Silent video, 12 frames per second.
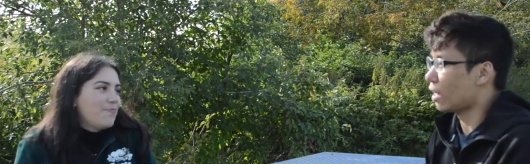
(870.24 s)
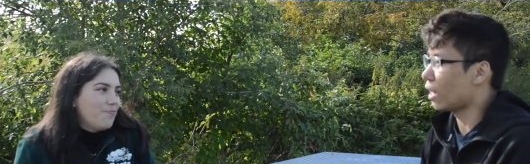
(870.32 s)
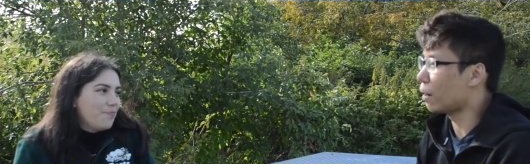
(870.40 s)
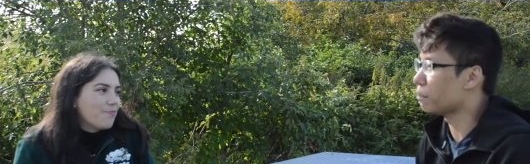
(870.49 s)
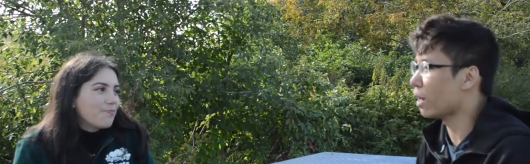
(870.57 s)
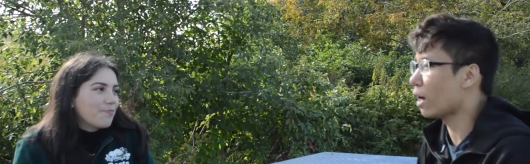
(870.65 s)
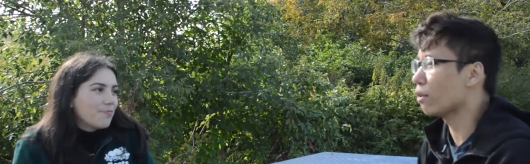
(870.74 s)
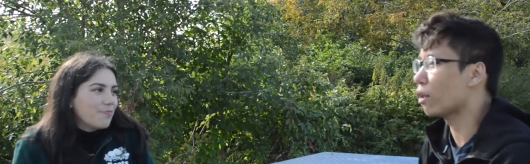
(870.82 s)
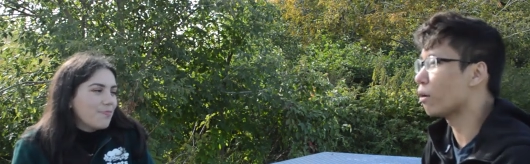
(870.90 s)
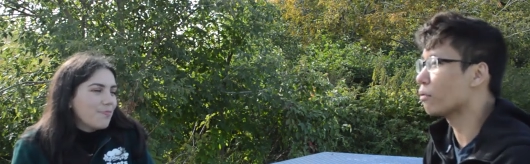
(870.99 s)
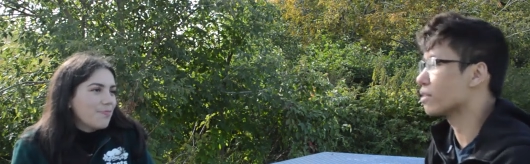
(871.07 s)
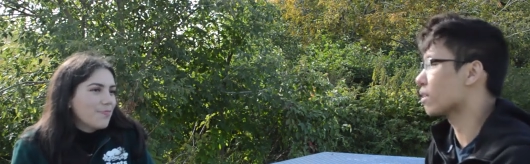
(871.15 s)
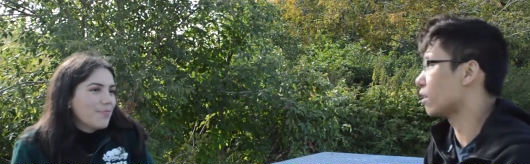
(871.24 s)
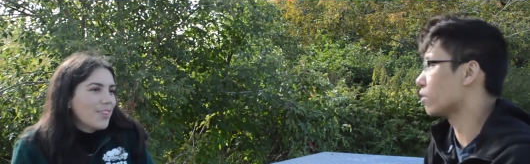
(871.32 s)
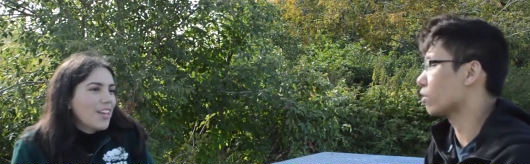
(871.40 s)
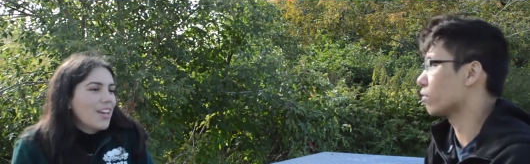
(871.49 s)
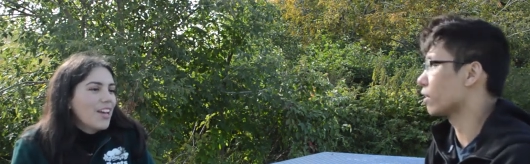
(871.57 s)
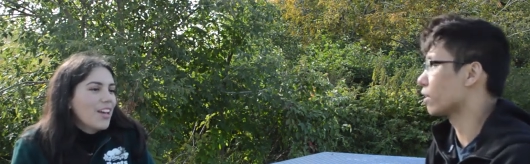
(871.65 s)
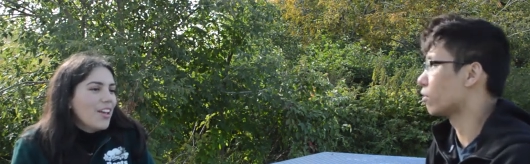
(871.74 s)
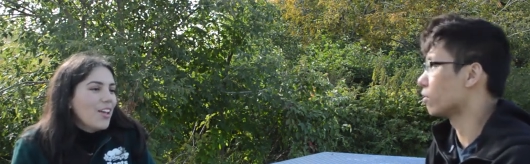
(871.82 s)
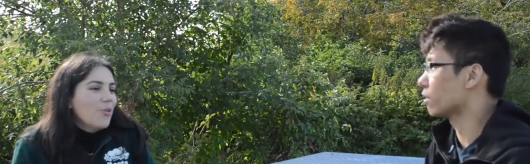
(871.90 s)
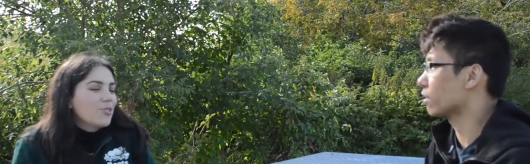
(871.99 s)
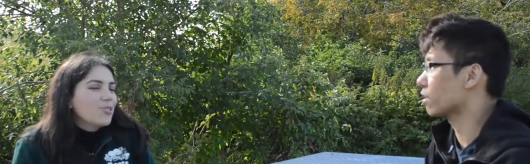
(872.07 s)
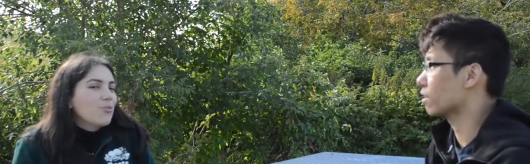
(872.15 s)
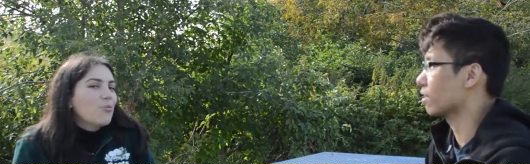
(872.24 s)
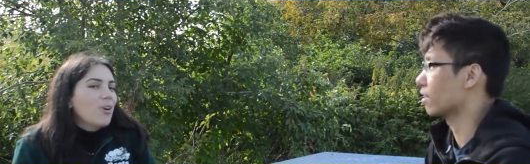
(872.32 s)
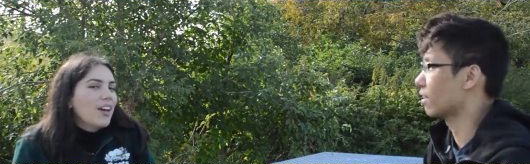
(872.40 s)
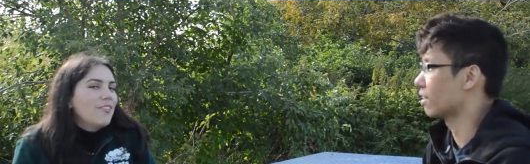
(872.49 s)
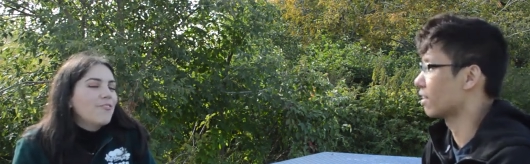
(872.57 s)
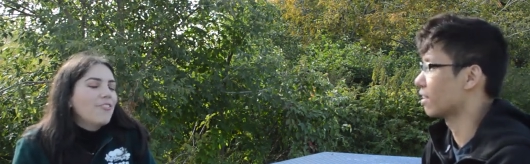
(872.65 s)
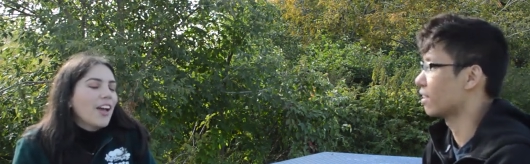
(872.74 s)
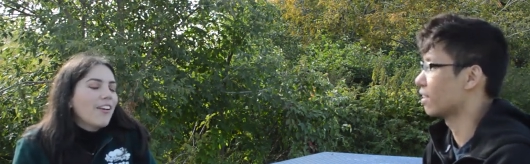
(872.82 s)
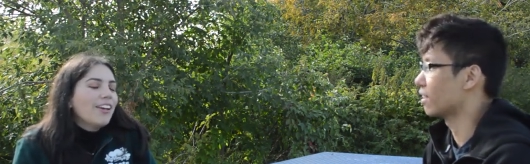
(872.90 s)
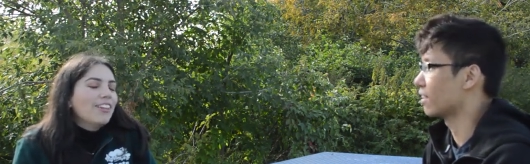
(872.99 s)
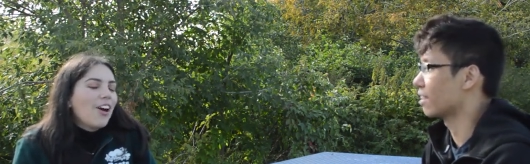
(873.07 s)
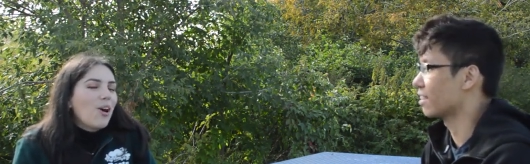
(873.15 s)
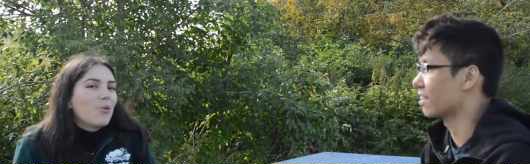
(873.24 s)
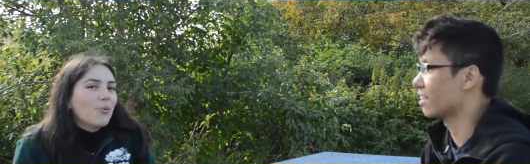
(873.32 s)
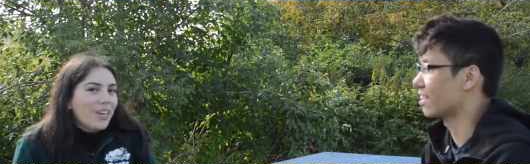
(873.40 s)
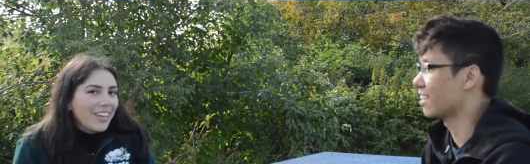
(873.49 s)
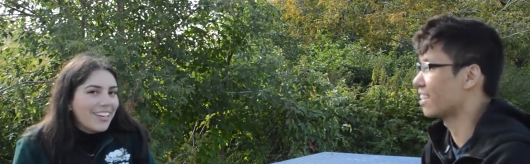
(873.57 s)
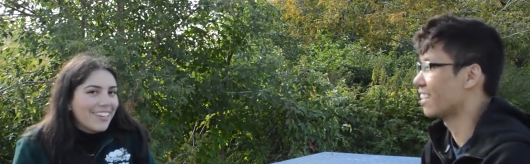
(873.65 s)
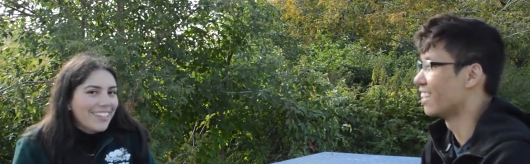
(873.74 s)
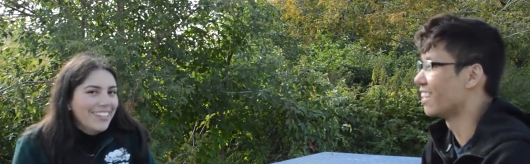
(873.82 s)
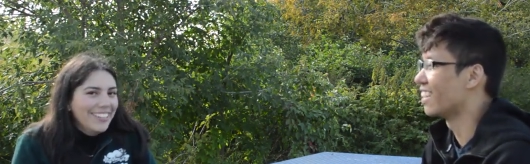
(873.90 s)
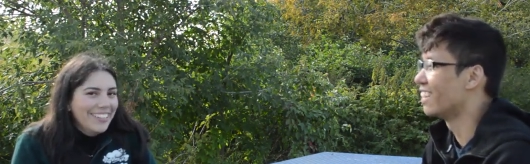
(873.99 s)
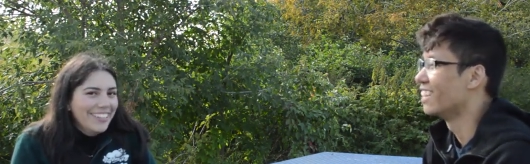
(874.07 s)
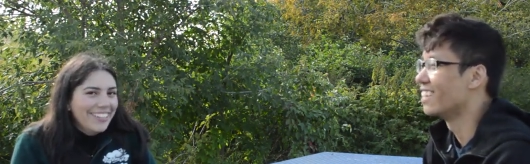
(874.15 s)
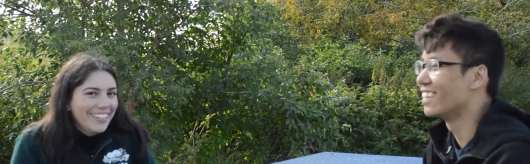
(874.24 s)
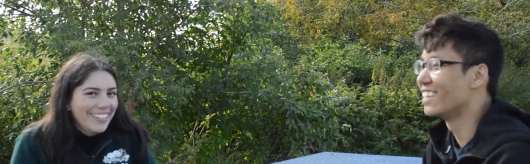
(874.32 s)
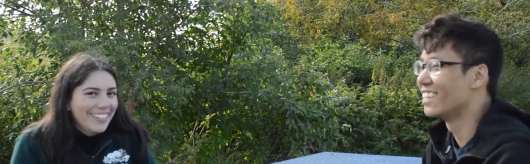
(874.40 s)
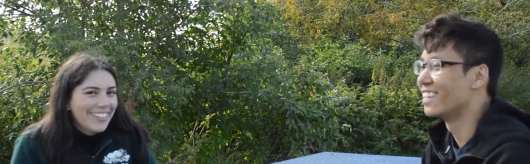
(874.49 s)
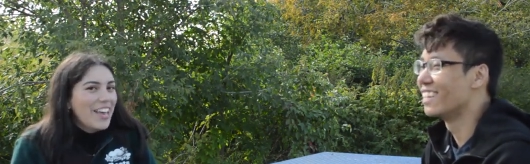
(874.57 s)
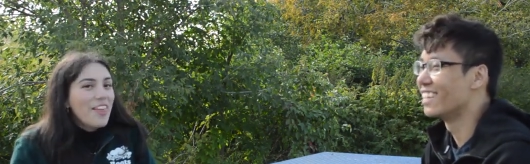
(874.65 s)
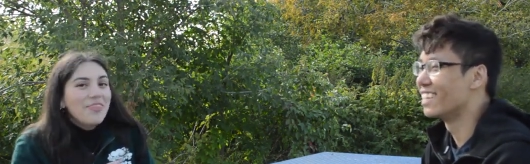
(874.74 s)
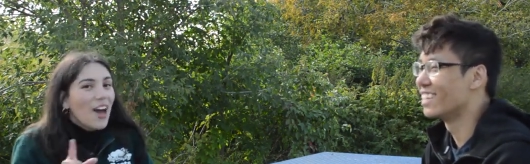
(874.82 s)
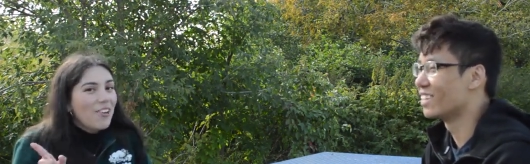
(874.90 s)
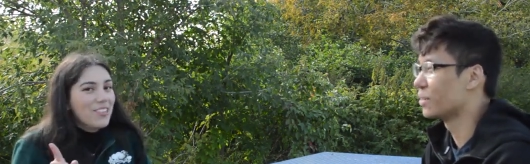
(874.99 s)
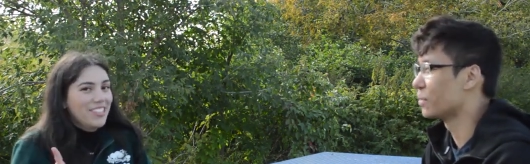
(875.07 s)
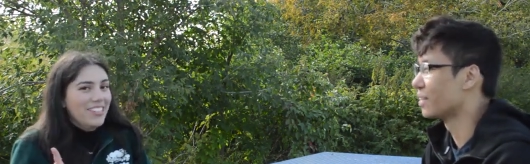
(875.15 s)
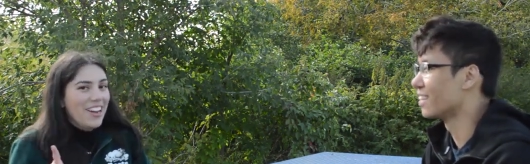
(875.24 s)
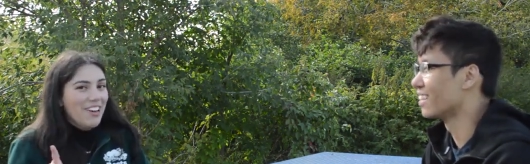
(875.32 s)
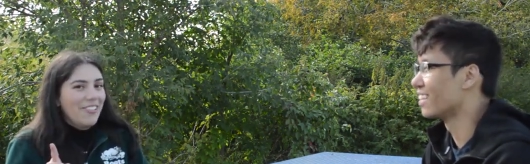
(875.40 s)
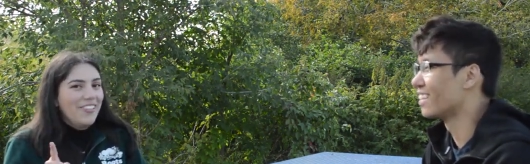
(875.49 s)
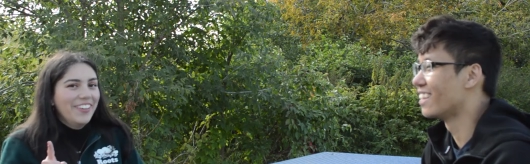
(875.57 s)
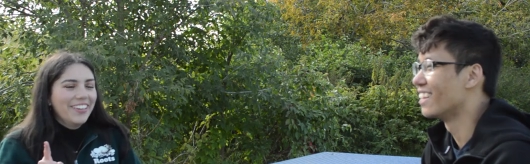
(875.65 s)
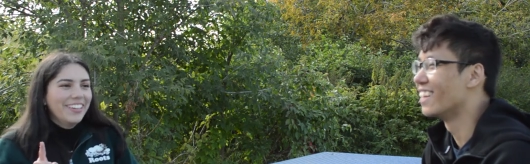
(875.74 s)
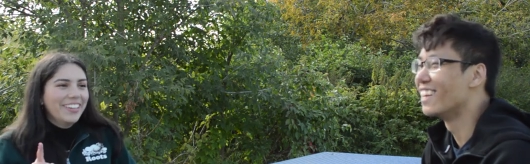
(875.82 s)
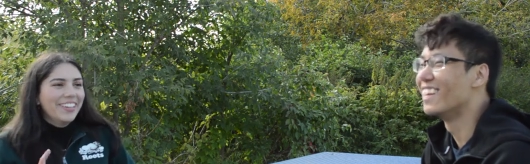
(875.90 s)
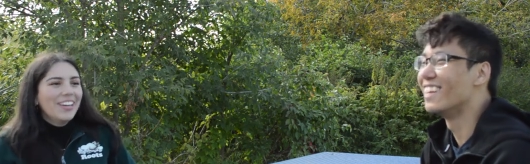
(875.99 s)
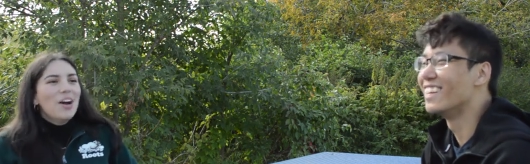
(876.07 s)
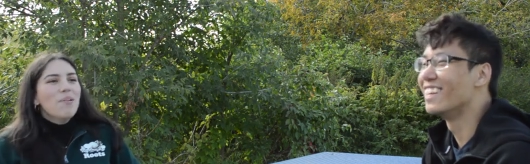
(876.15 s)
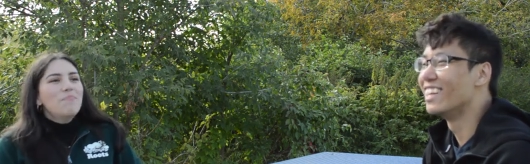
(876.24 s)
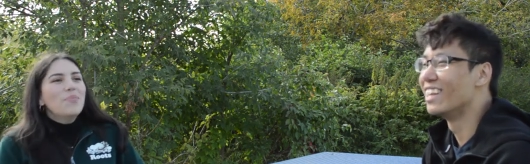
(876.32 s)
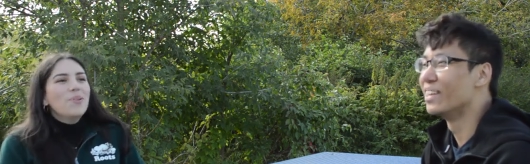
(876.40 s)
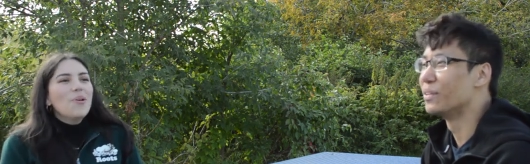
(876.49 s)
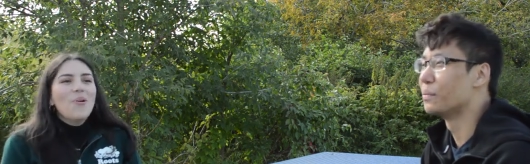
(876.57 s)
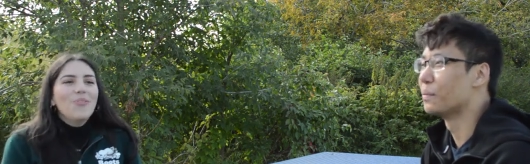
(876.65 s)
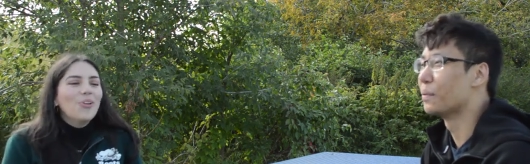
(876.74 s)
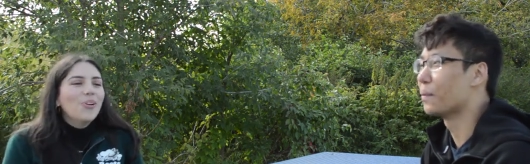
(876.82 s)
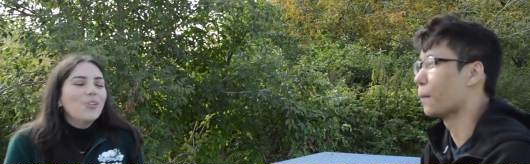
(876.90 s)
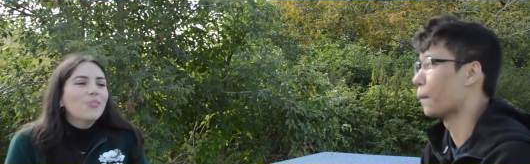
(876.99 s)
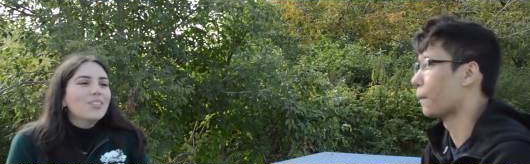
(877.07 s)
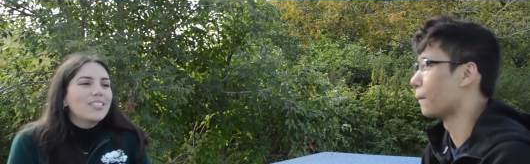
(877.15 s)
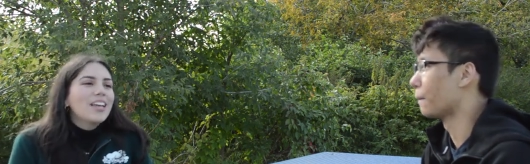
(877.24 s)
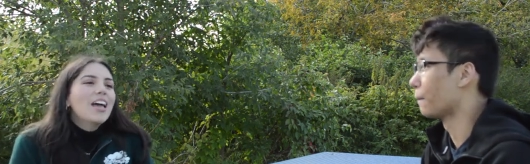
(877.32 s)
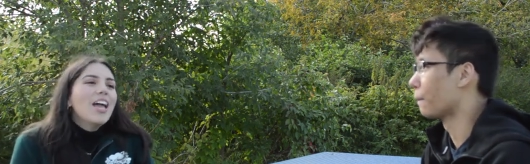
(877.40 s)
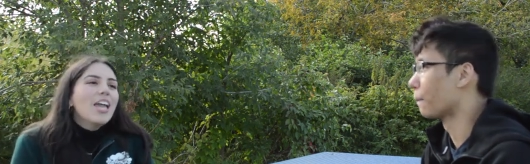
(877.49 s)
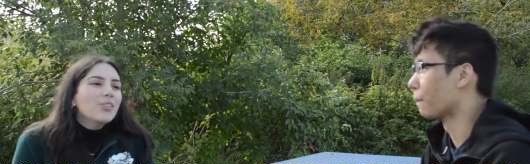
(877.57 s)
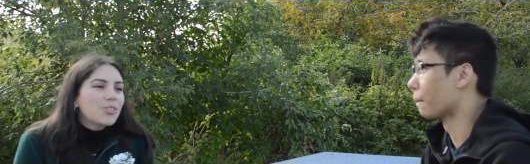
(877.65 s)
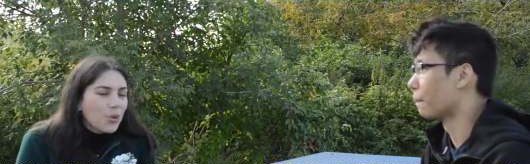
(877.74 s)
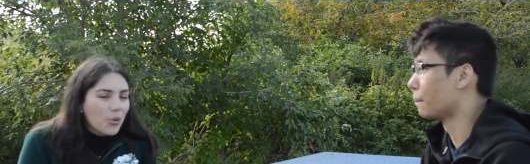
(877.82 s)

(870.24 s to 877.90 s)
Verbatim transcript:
Speaker 1: But how long was that survey course?
Speaker 2: It was one very long week. That was enough. But no, it's